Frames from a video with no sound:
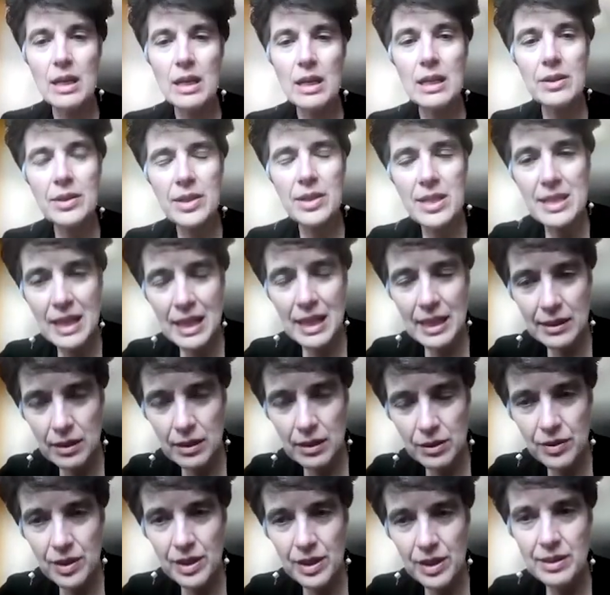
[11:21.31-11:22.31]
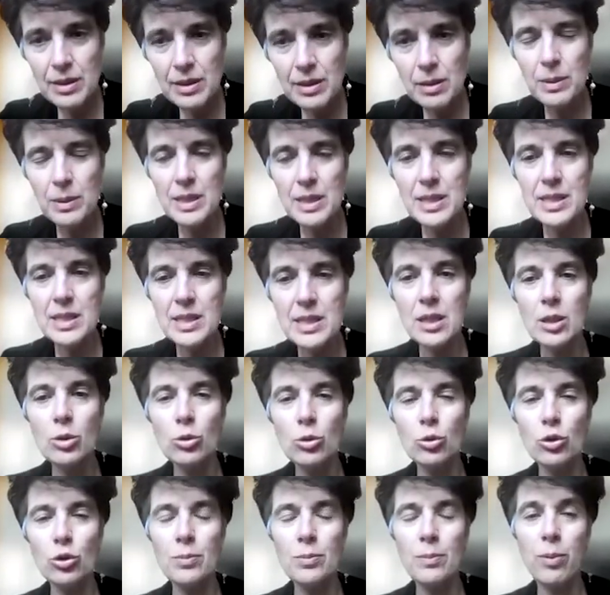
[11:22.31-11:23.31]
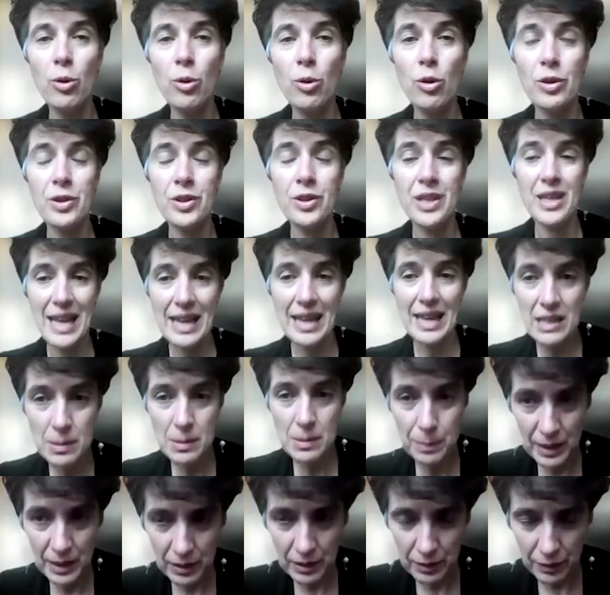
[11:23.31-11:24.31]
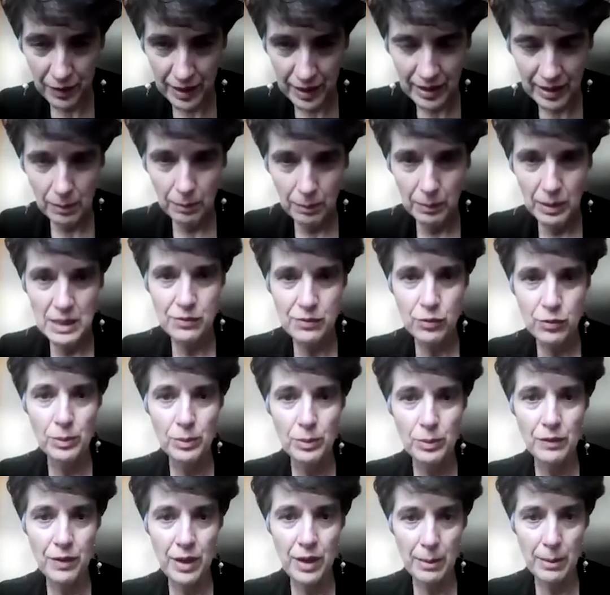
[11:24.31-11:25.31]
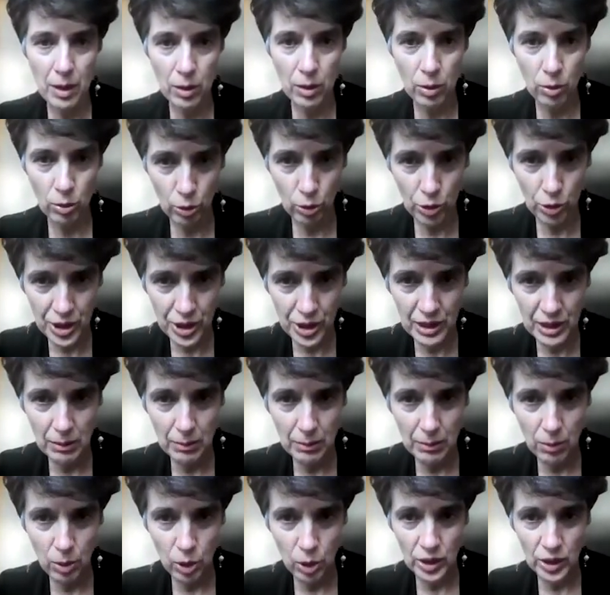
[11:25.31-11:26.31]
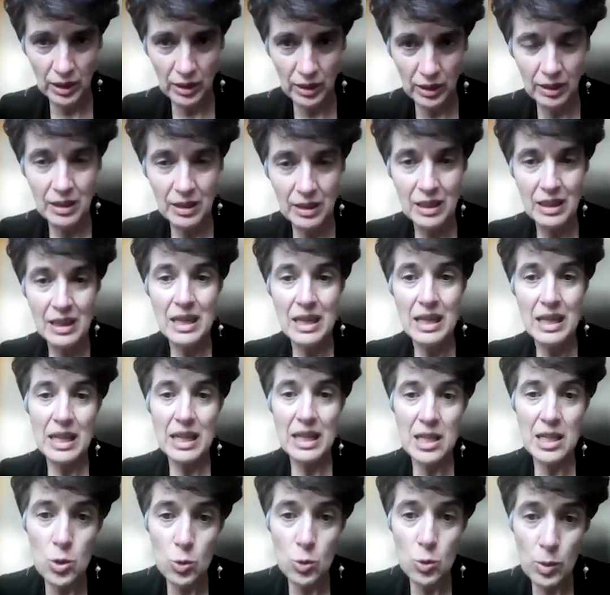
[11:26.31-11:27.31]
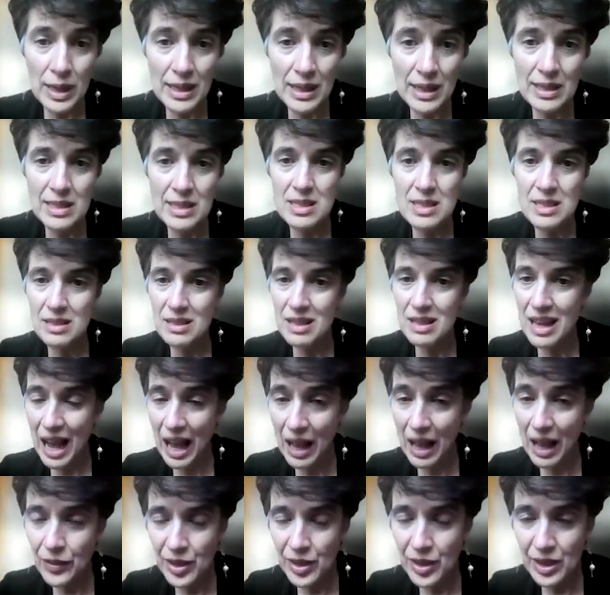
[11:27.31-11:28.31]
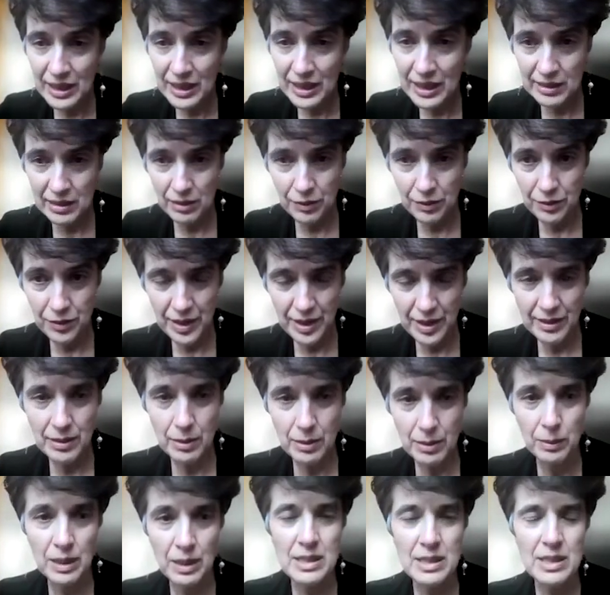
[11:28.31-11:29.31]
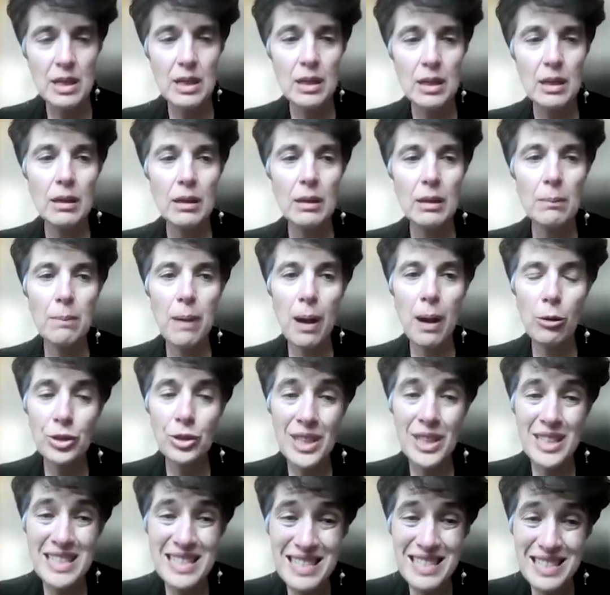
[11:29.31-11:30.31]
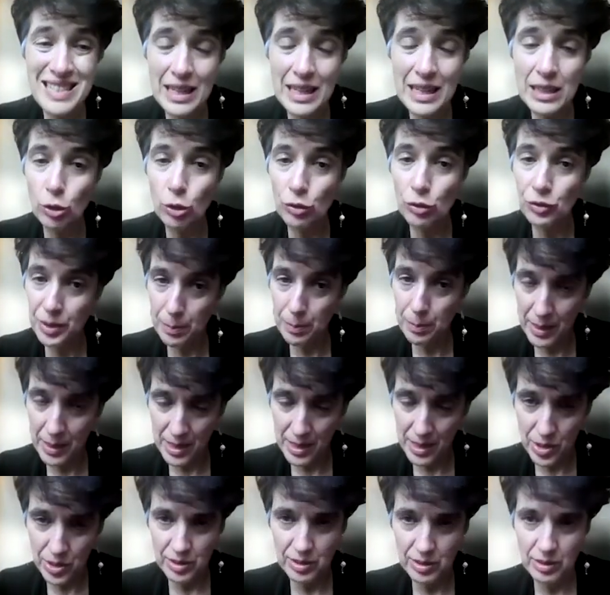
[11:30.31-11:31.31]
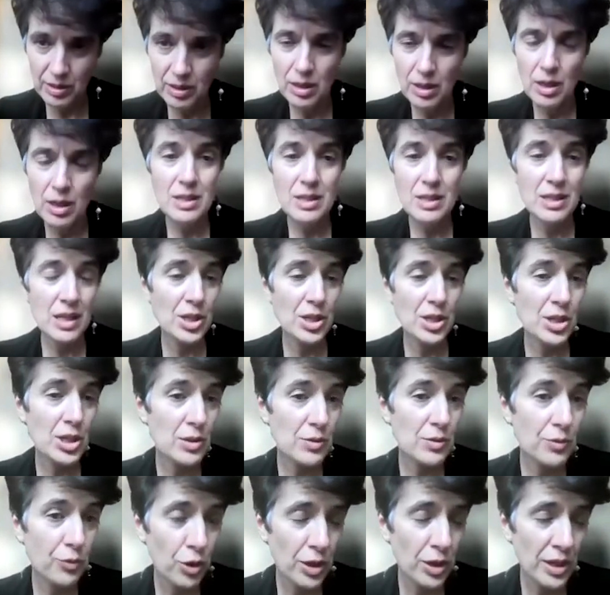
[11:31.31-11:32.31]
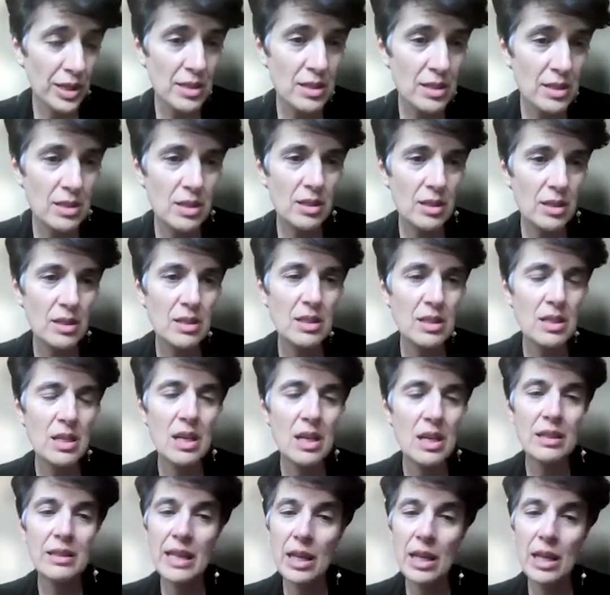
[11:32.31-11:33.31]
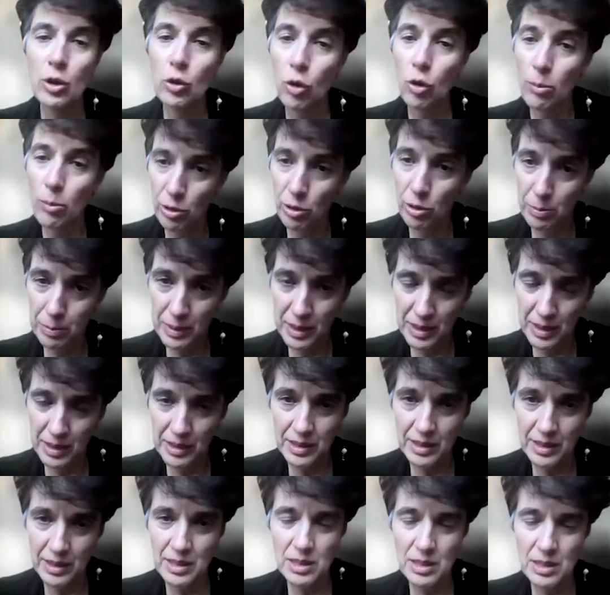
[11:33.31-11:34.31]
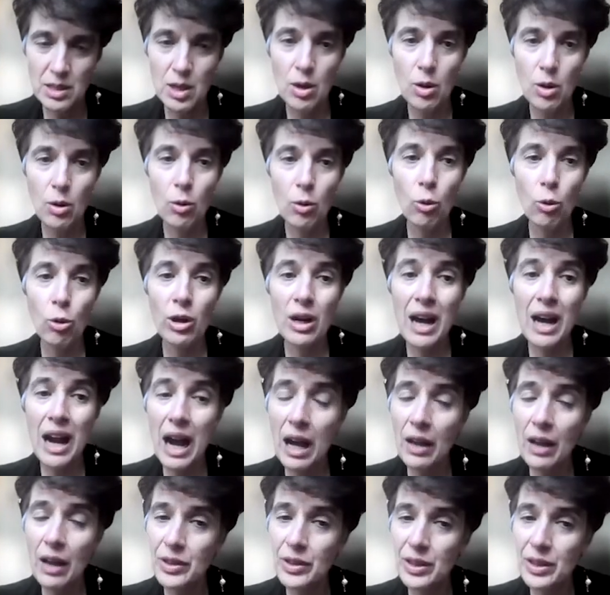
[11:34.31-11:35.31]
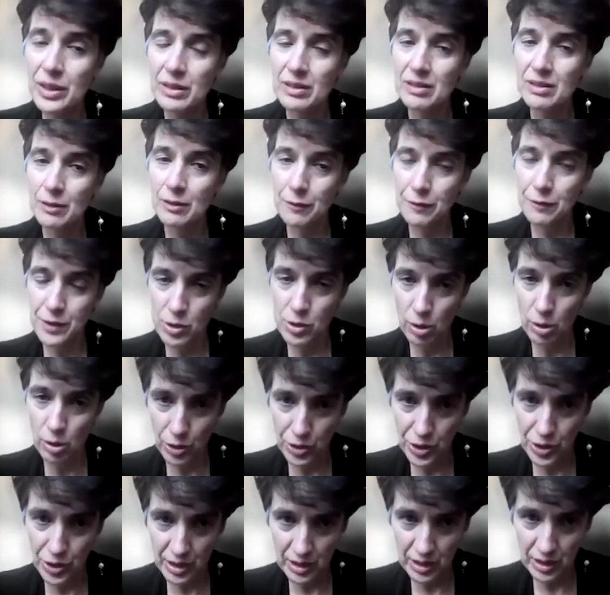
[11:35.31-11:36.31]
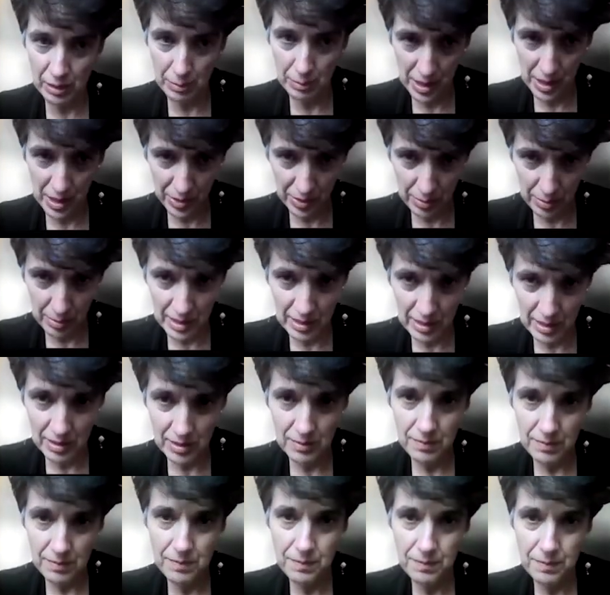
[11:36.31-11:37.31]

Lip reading: And these latent variables include both expert variables from the pharmacological model, as well as other latent variables about the state of the patient, such as, for instance, their comorbidities or other physiological measurements.